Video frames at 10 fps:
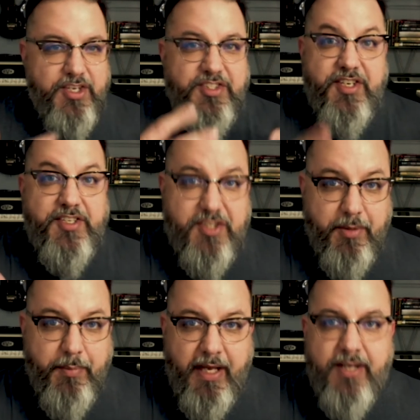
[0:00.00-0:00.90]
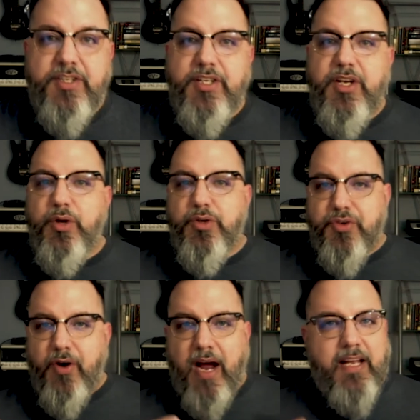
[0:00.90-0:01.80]
system into use,
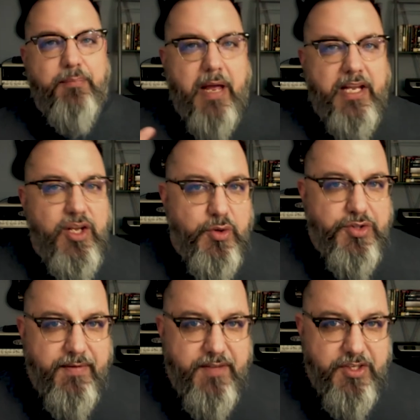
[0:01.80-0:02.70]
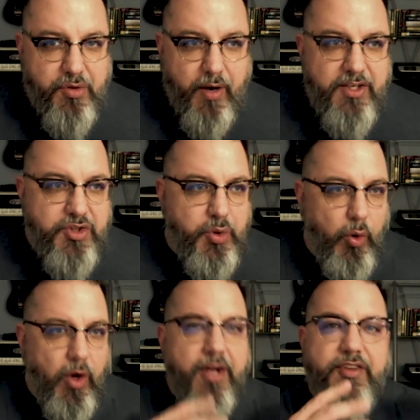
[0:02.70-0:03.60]
or I could make use of this great
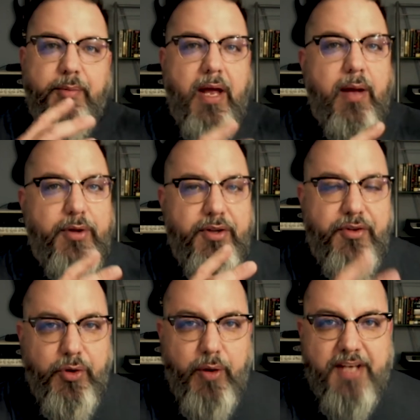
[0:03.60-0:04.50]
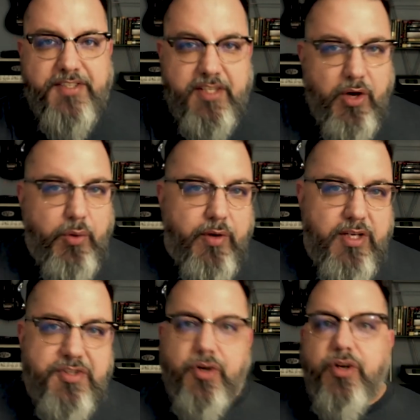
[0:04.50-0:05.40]
tool to be able to do SEO
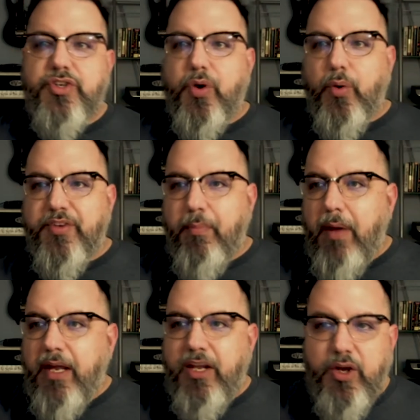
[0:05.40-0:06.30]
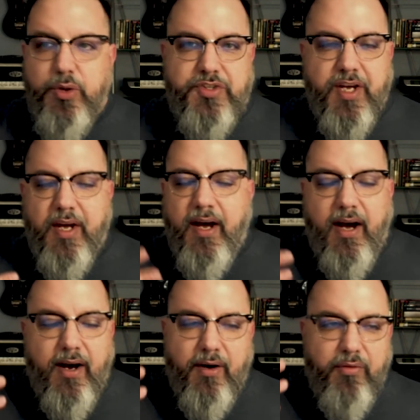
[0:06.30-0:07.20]
research or to make use
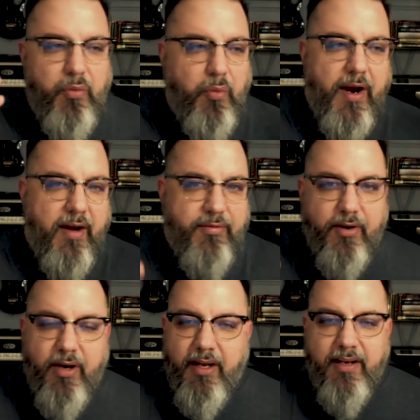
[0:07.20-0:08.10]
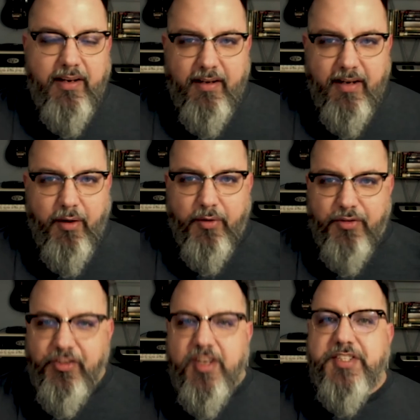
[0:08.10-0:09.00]
of whatever you know
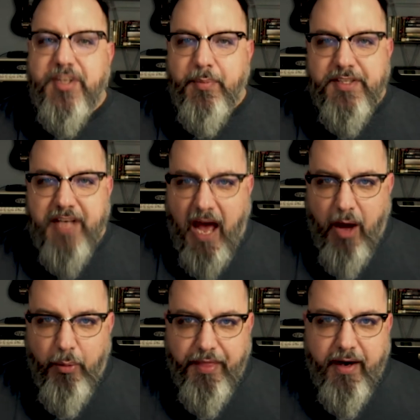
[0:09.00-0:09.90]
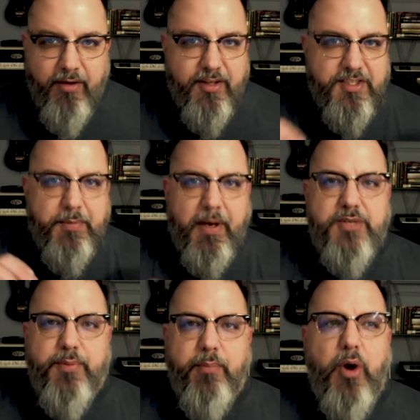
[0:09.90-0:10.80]
system is out there that
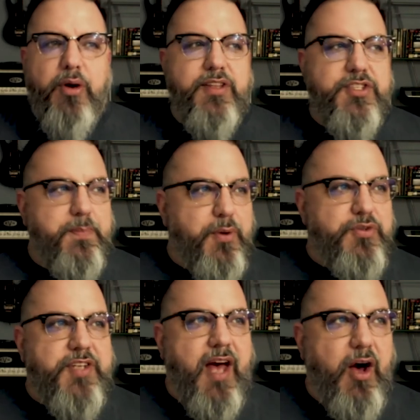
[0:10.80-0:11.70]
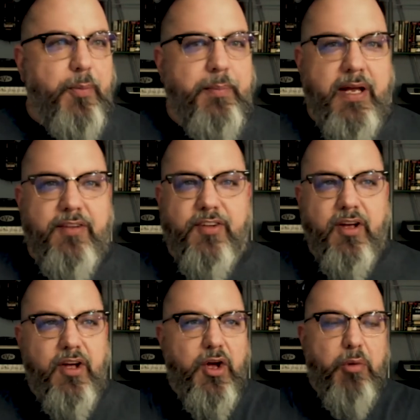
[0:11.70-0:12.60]
somebody's promoting that's supposed to help me to
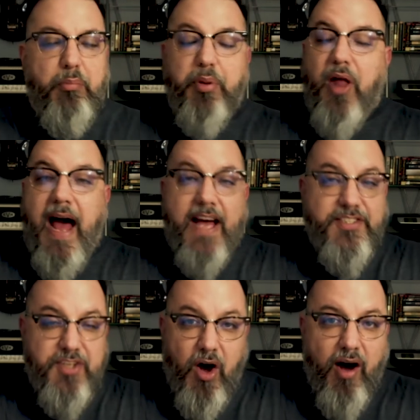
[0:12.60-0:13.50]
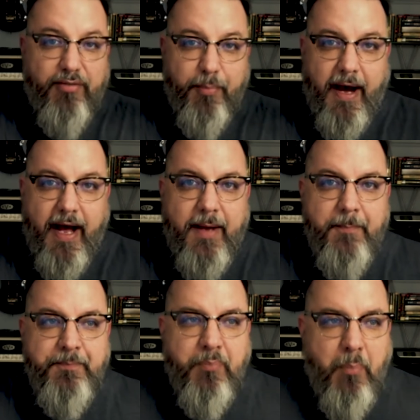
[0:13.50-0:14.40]
blast off my
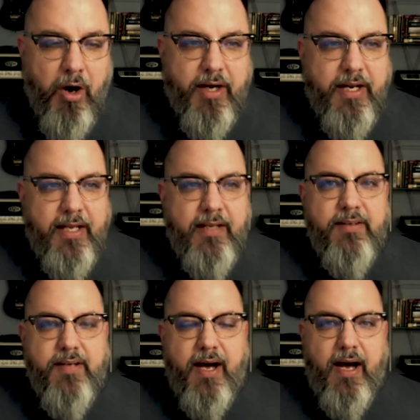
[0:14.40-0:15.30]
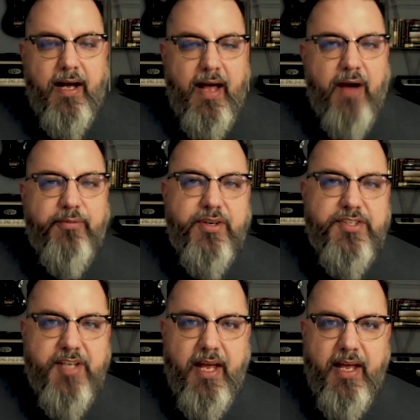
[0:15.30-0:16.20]
marketing uh,
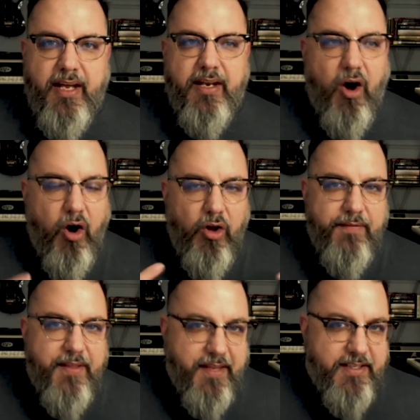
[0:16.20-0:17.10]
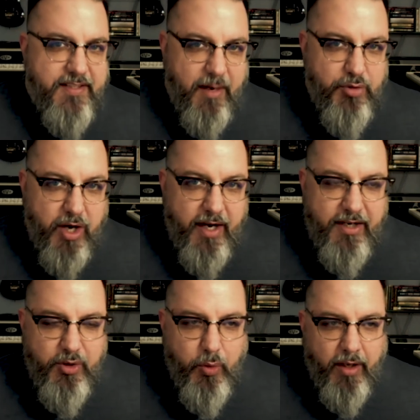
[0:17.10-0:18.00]
efforts and all of the things that I'm trying to
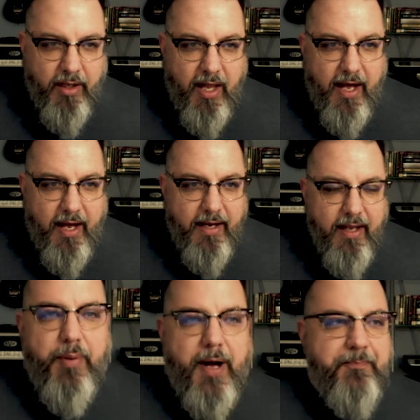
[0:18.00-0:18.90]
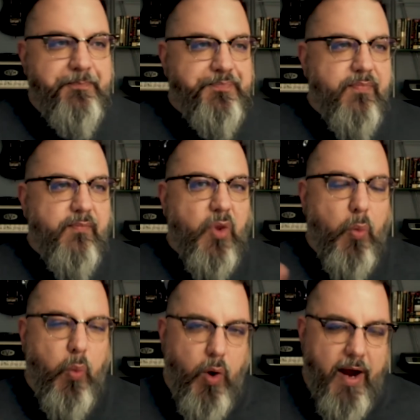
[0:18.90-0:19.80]
do online. But
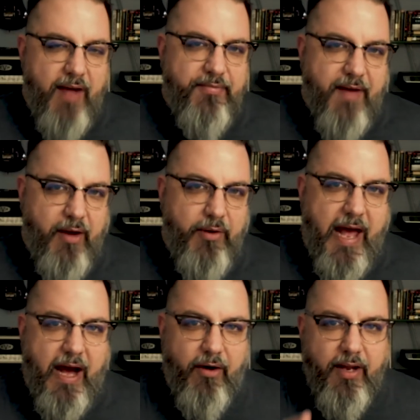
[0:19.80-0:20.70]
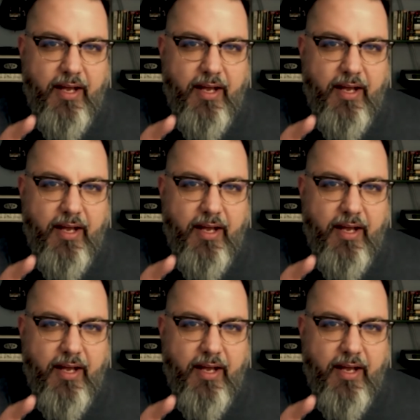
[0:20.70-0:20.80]
what I found out